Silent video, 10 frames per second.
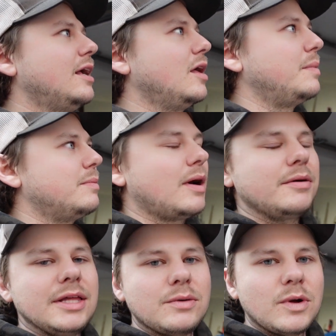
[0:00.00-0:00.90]
he'll be
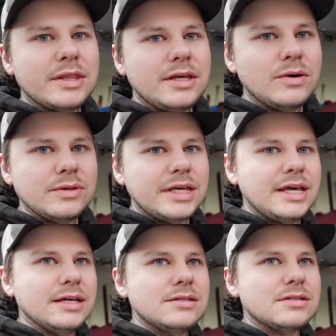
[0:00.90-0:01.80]
probably like one of the only
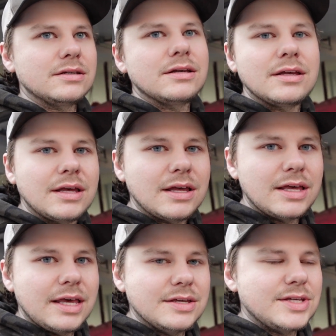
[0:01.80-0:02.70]
kids
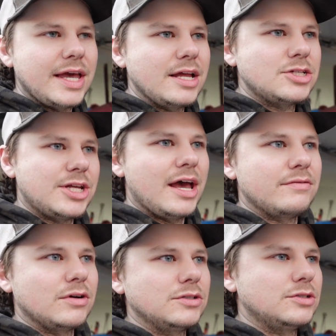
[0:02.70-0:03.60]
his age to
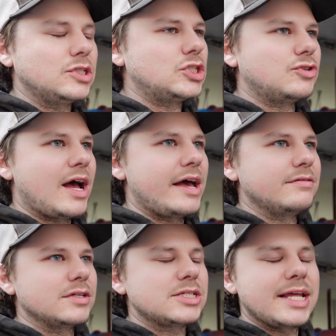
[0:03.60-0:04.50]
ever drive
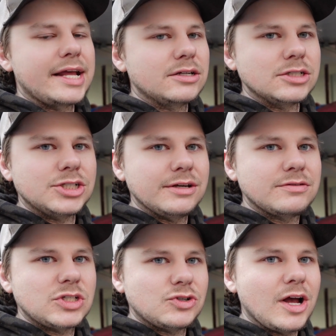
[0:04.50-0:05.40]
a standard
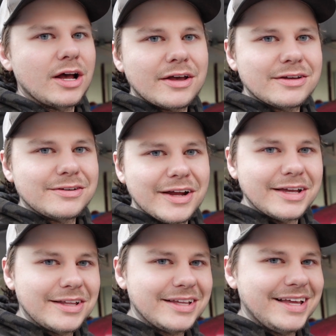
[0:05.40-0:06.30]
shift truck,
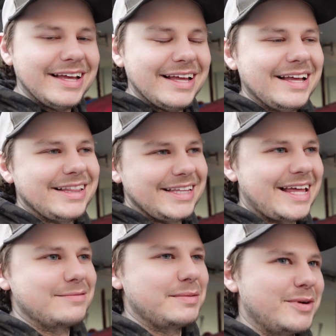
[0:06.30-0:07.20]
right? I think
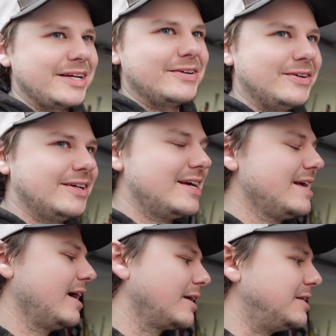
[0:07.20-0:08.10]
that'll be pretty cool.
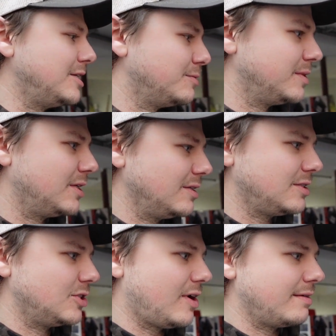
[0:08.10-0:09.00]
Teach him
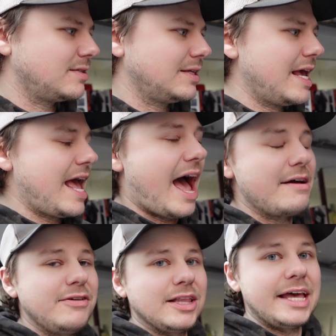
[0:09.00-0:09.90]
to drive. I
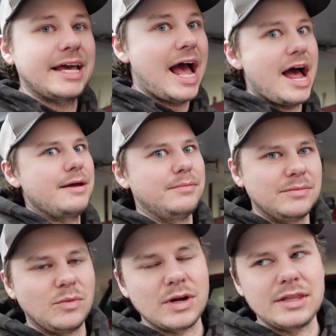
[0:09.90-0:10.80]
feel like I'm
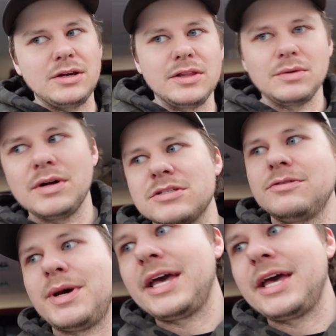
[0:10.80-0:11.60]
one of the only ones in my